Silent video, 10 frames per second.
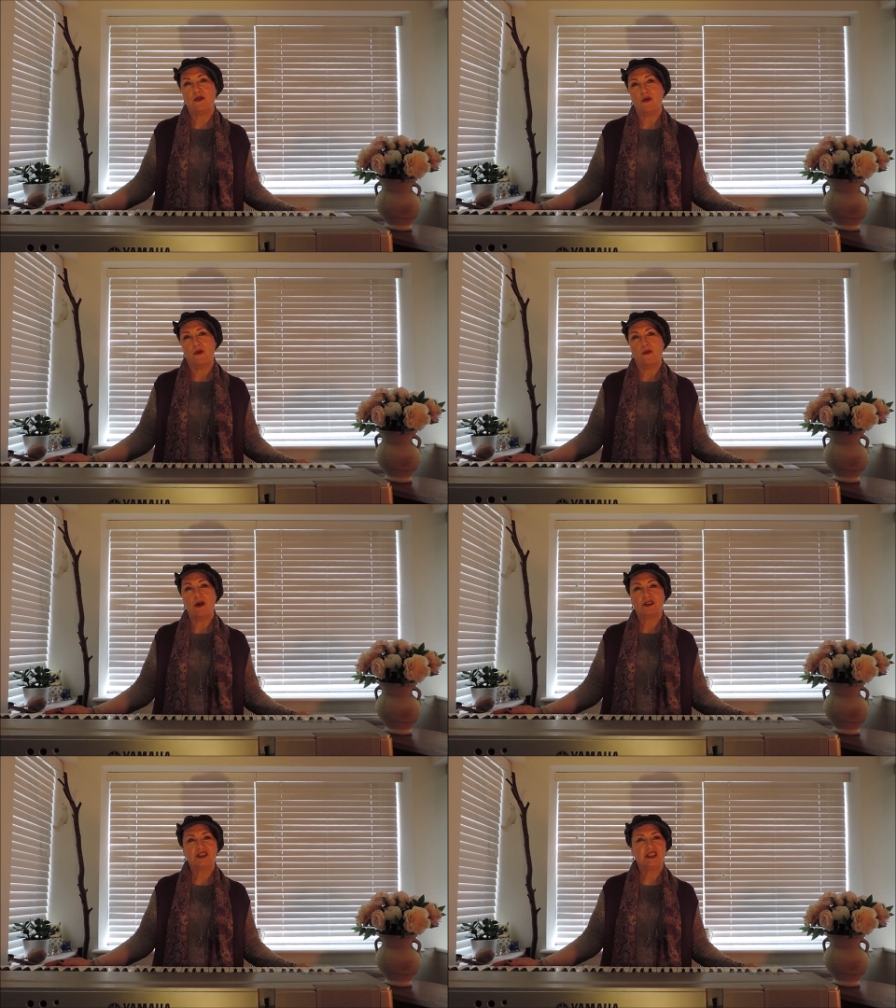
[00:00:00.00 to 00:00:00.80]
or
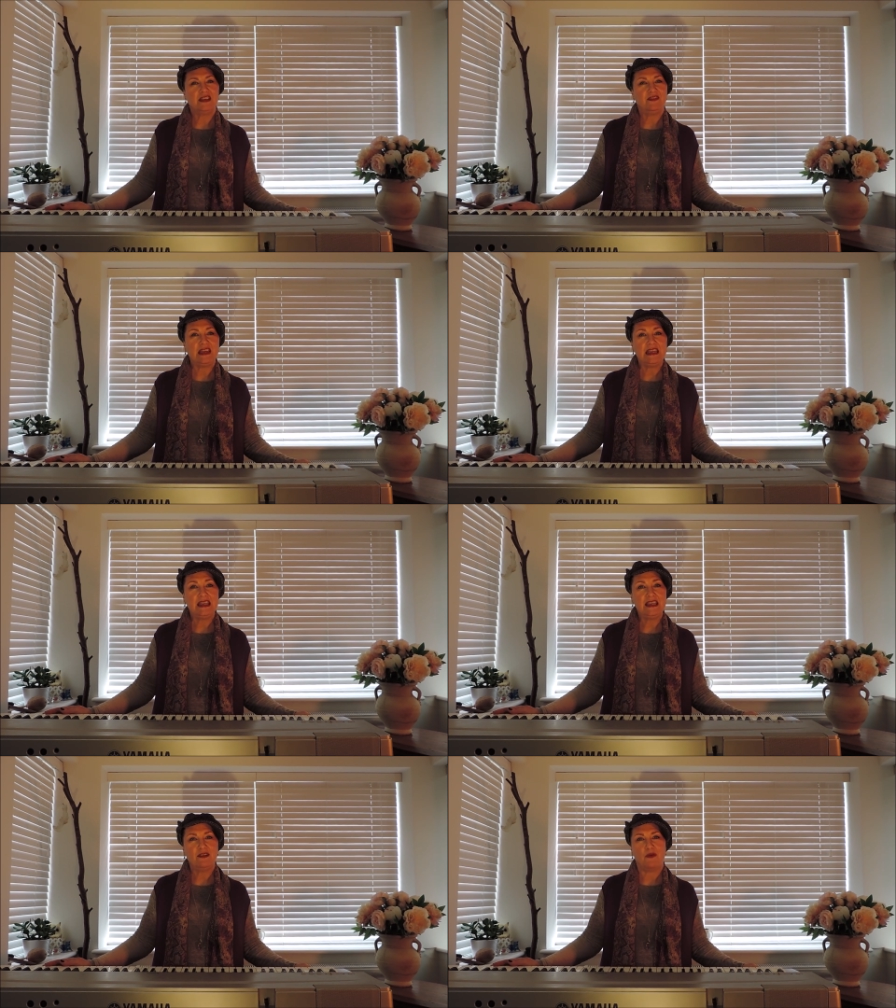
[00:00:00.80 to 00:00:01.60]
watch T
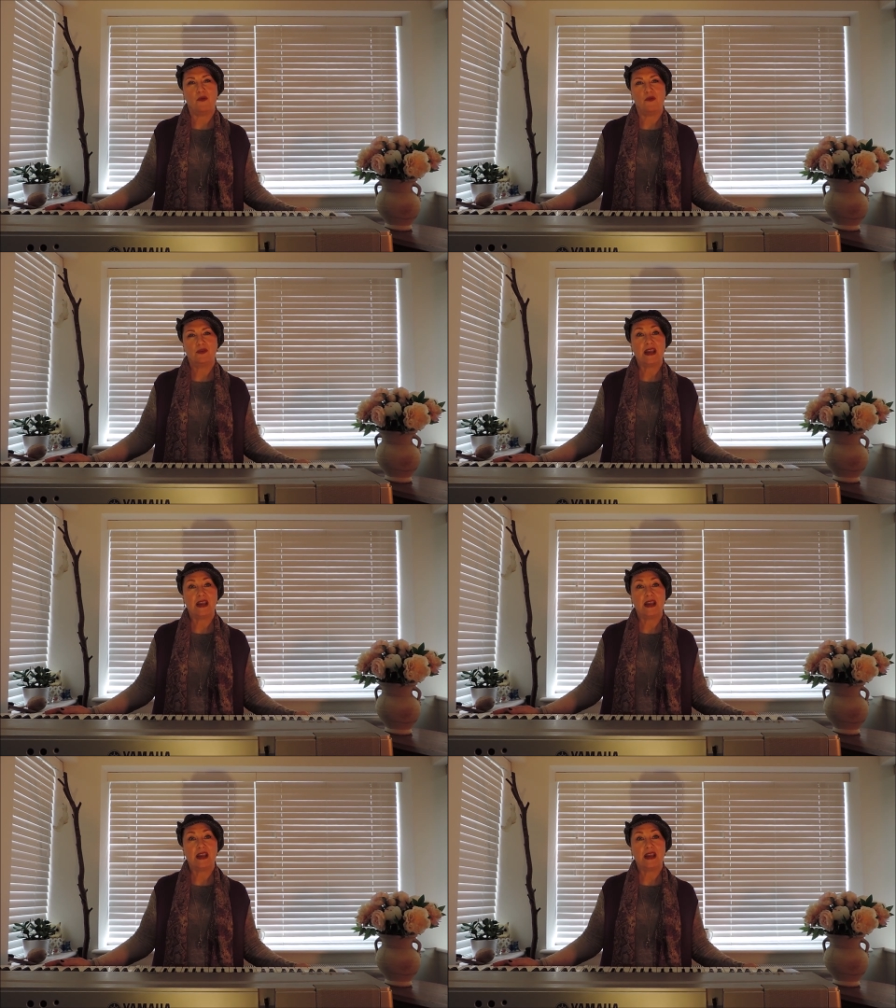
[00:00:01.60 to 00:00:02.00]
V or